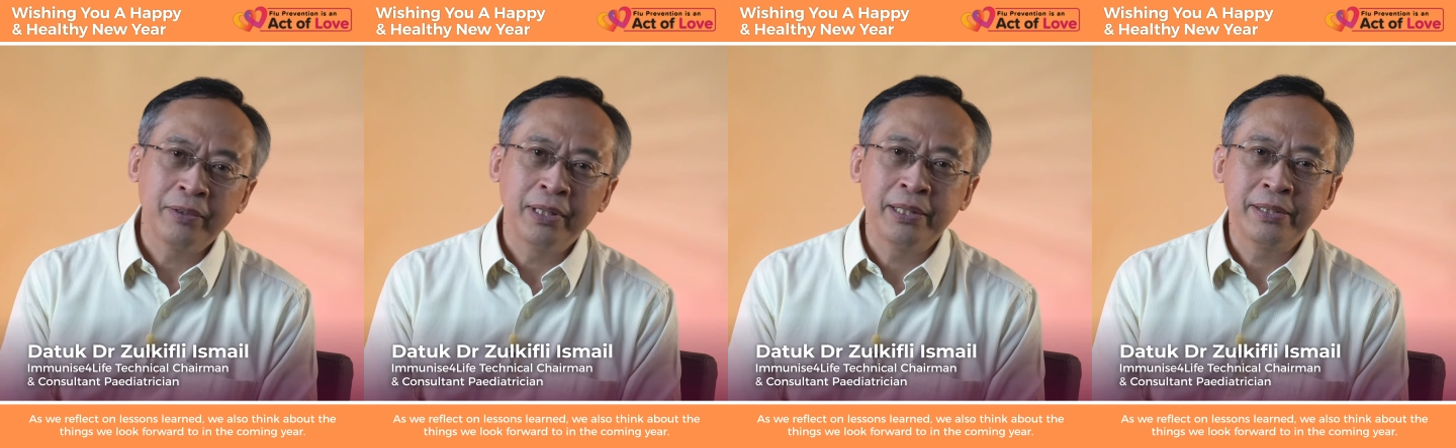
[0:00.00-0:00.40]

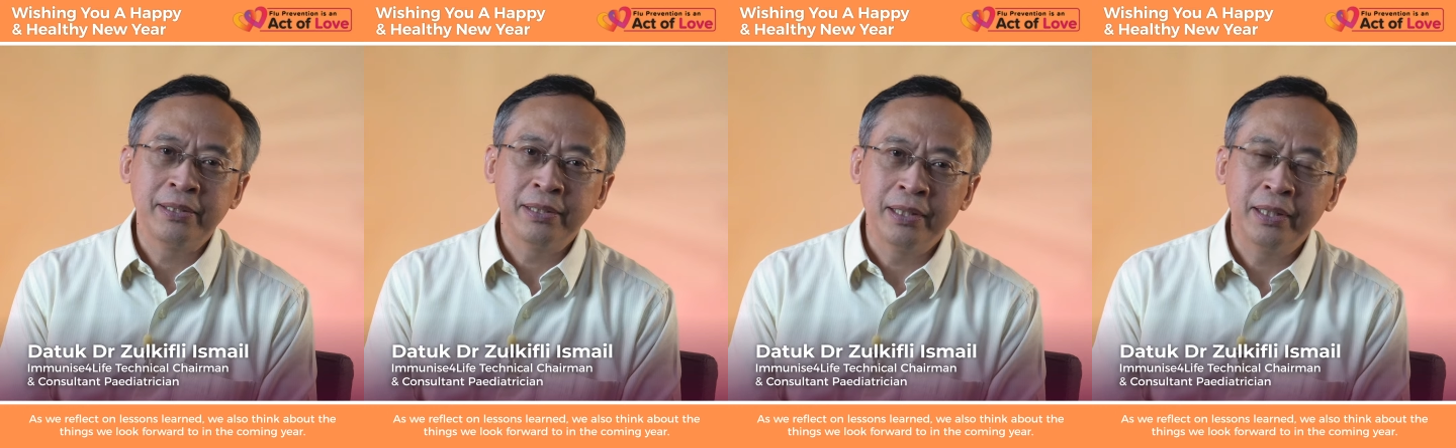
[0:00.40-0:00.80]
on
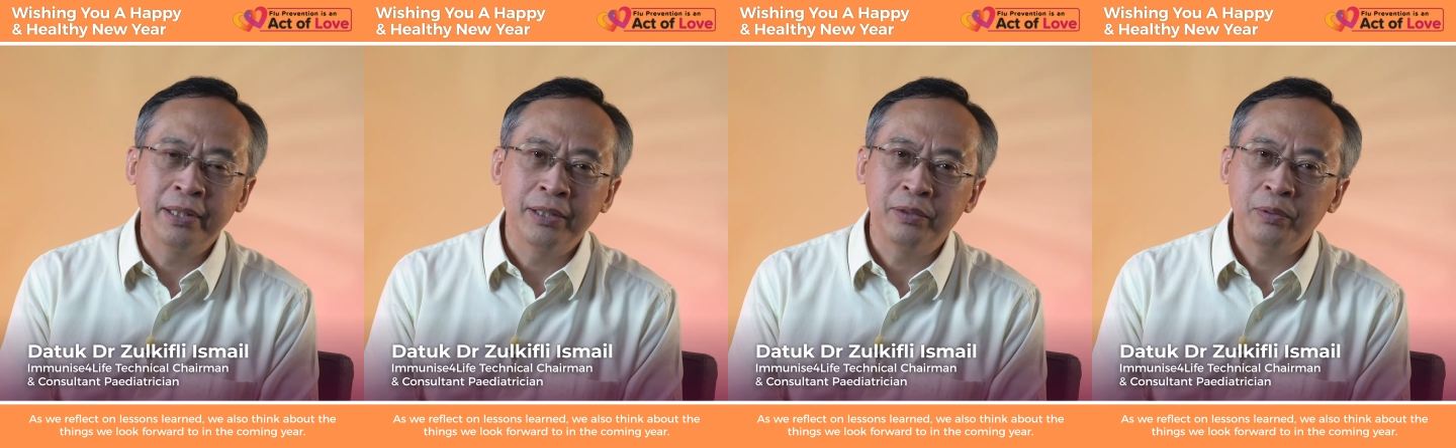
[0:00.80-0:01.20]
lessons
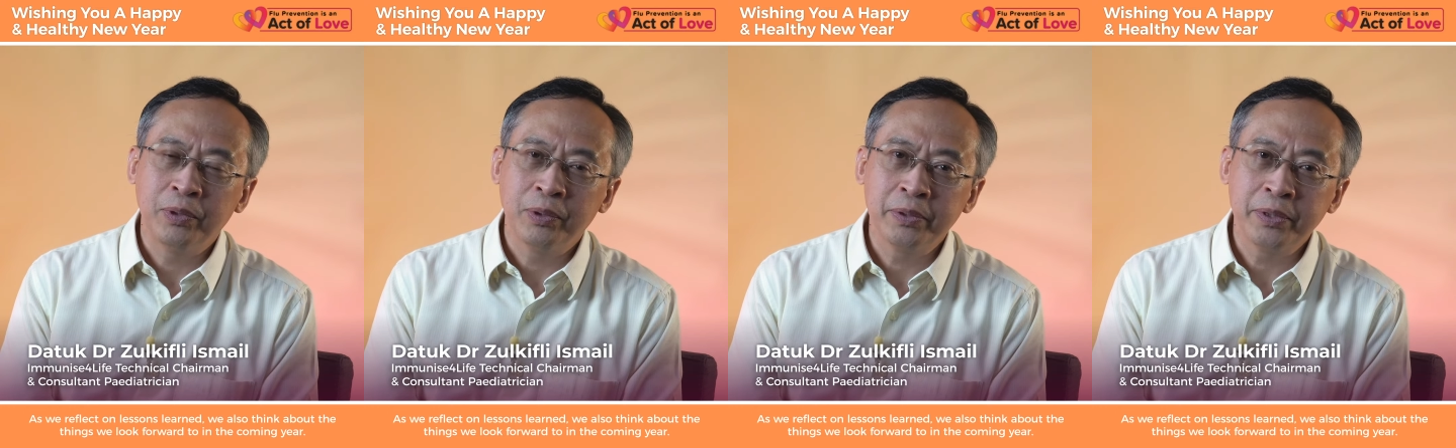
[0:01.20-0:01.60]
learned,
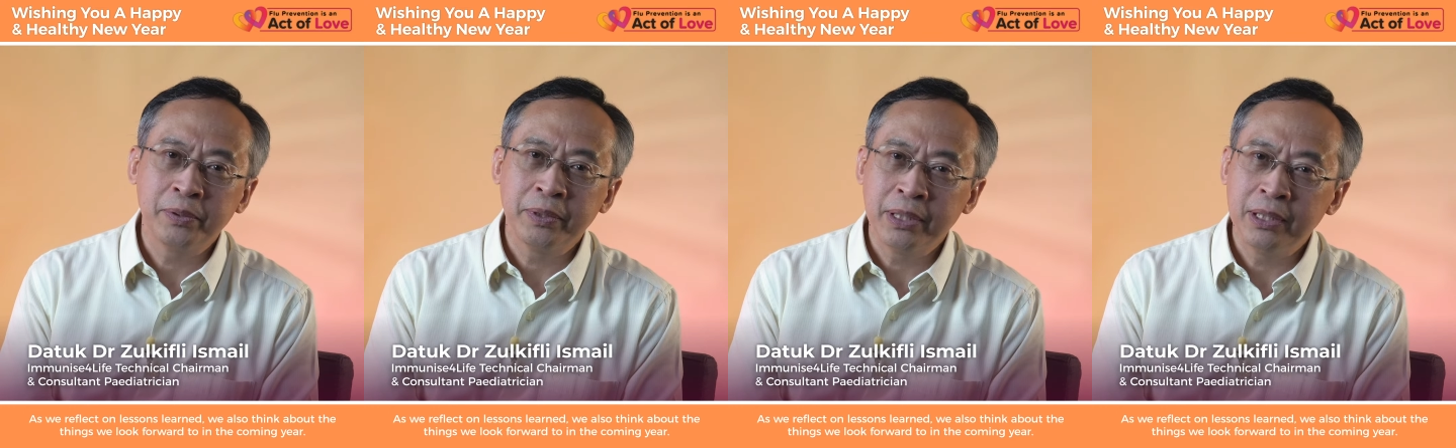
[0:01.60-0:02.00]
we
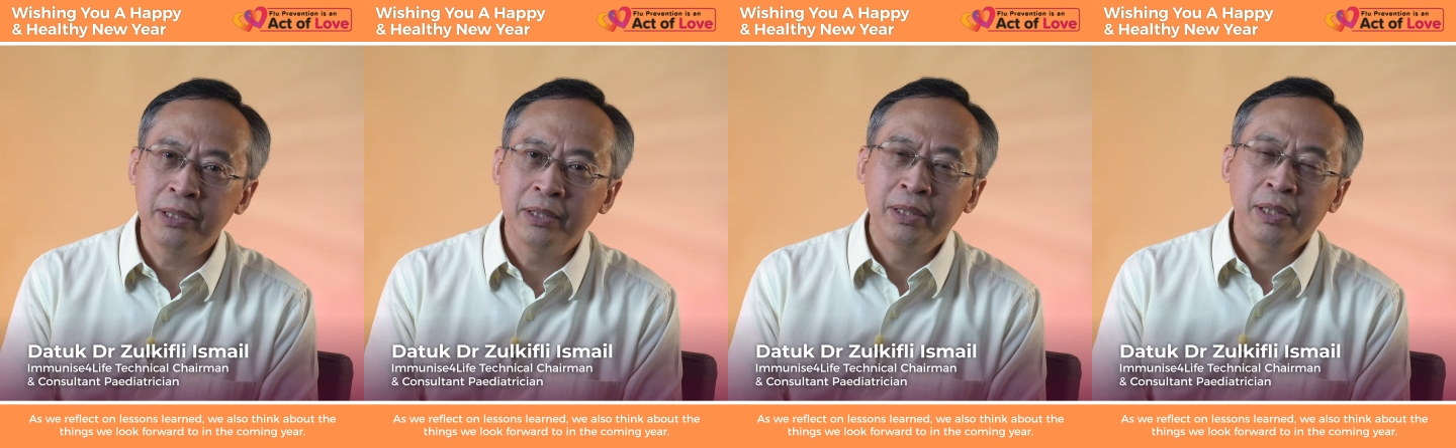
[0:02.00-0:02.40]
also
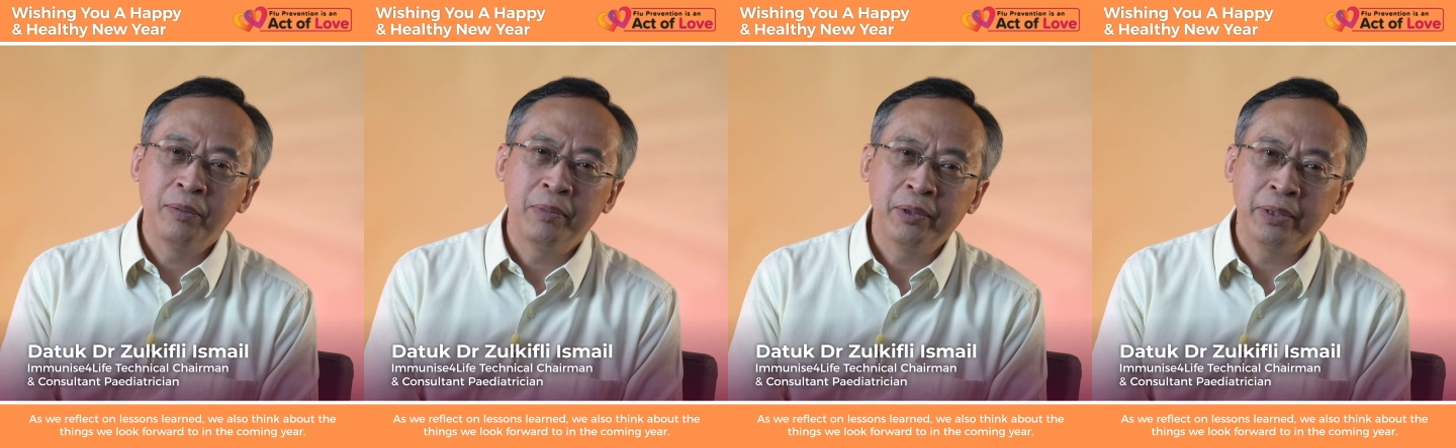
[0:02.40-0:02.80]
think
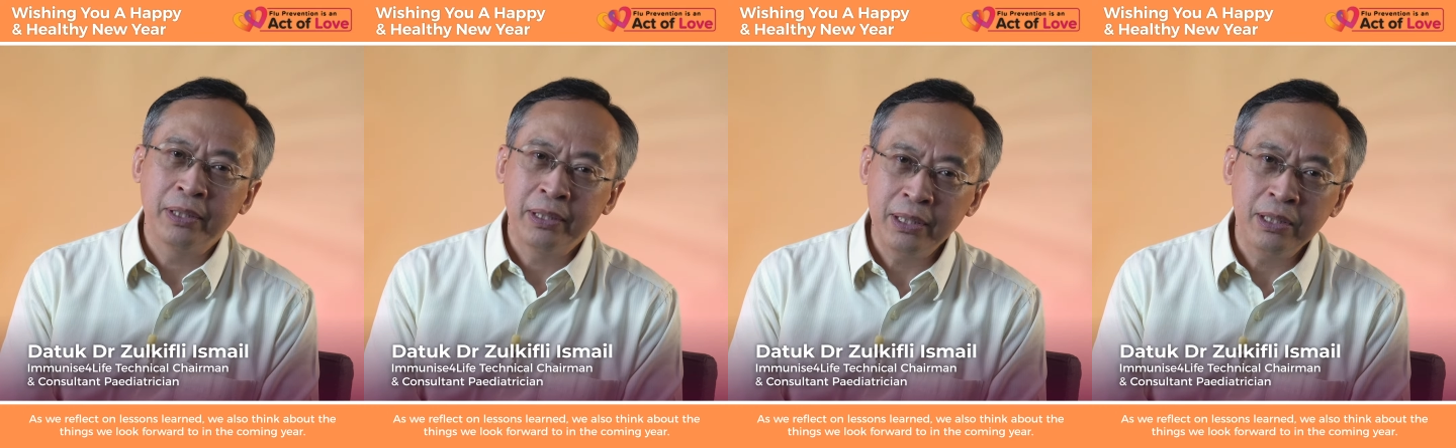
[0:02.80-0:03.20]
about the
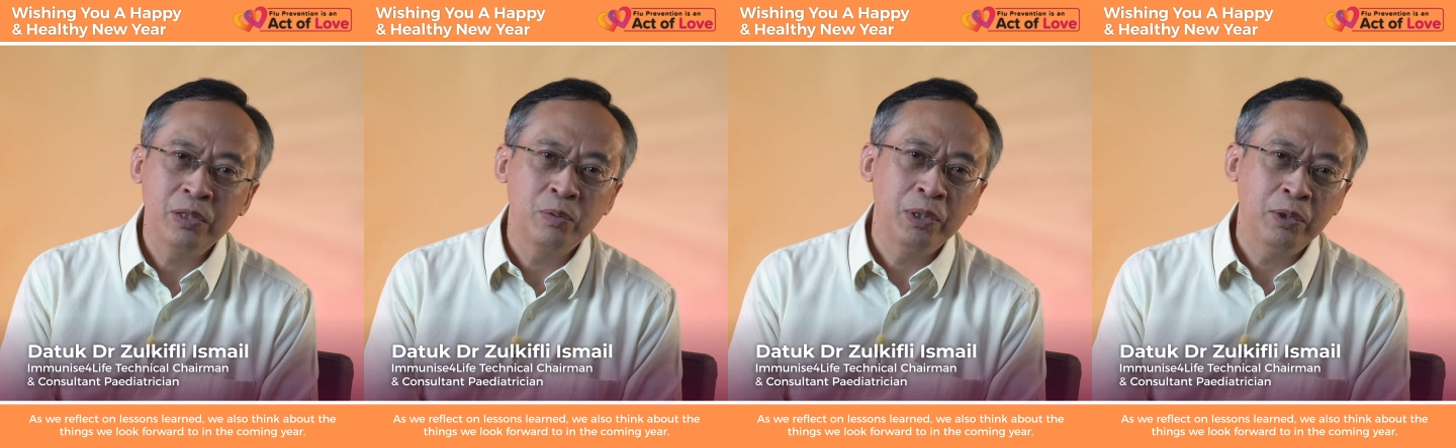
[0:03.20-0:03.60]

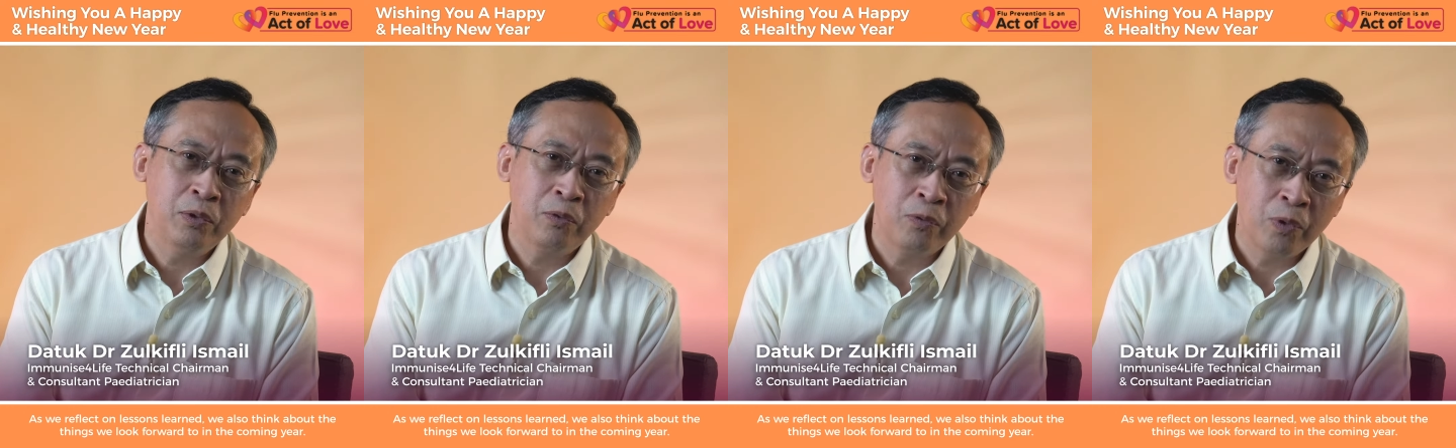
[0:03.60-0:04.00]
things we
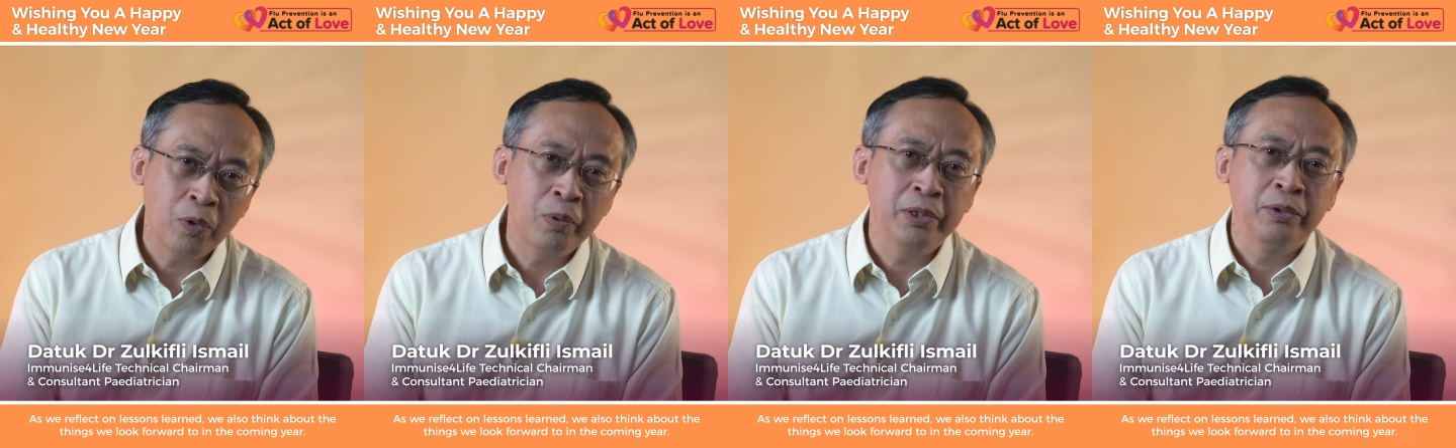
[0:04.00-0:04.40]
look
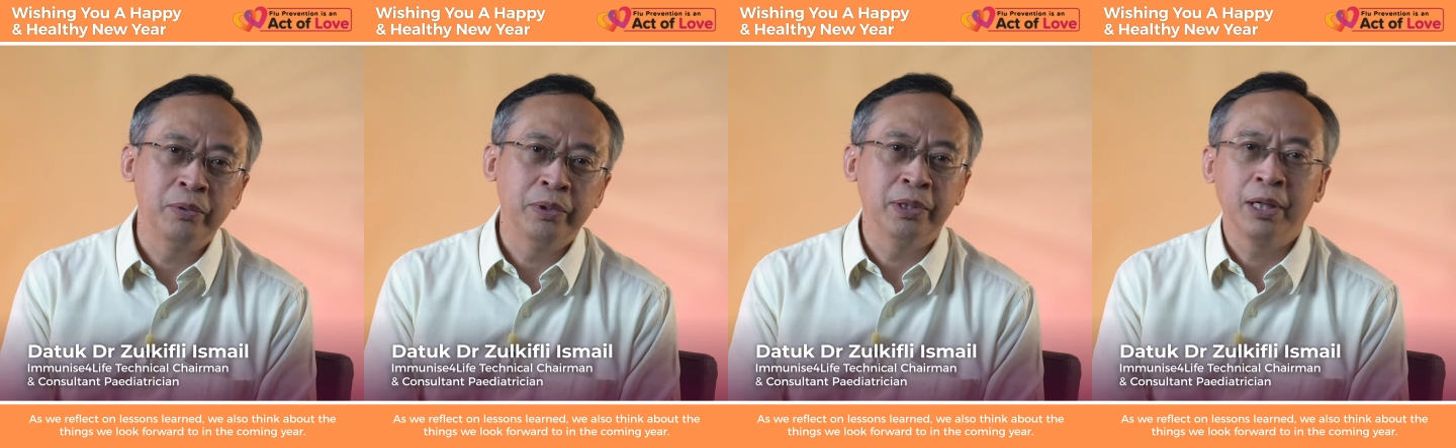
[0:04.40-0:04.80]
forward
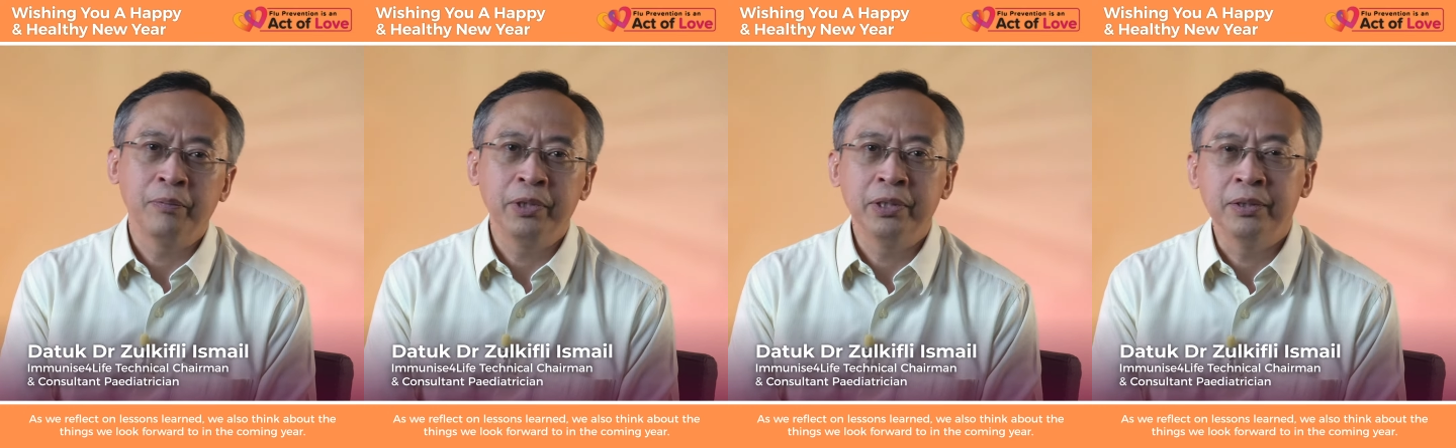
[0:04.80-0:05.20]
to in the
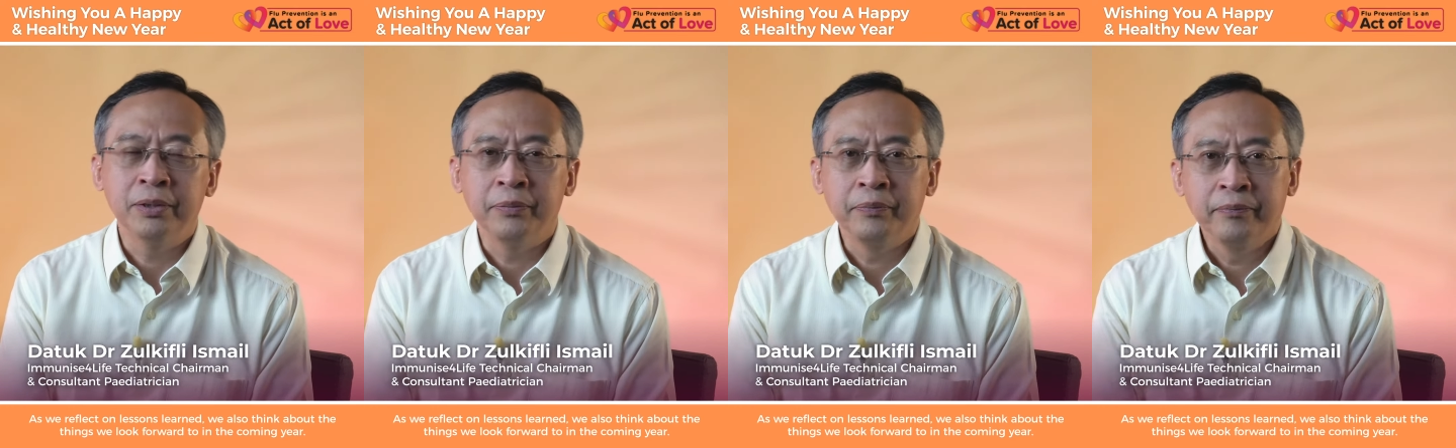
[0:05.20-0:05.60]
coming year.